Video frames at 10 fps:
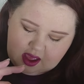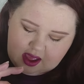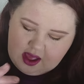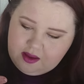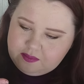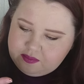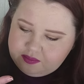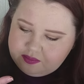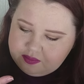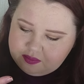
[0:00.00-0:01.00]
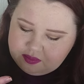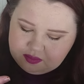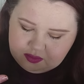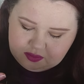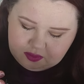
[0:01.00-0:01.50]
um,
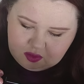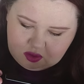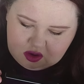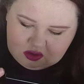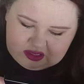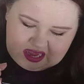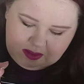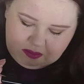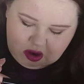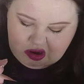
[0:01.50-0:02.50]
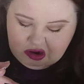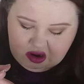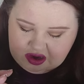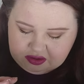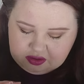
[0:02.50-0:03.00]
or setting powder,
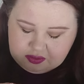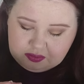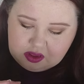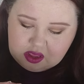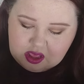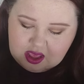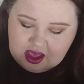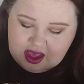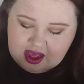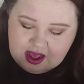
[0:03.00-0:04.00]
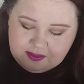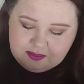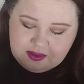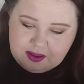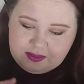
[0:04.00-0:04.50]
I don't know.
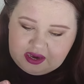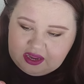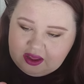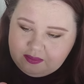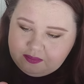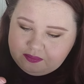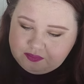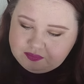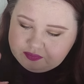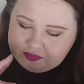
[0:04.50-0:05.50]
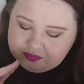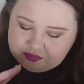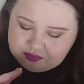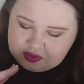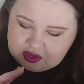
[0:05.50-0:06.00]
Um, a medium
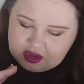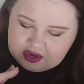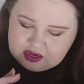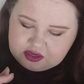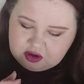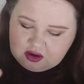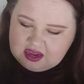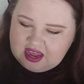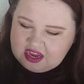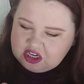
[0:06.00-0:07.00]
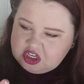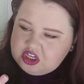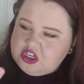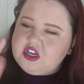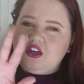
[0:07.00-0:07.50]
and a
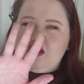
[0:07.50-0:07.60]
darkish.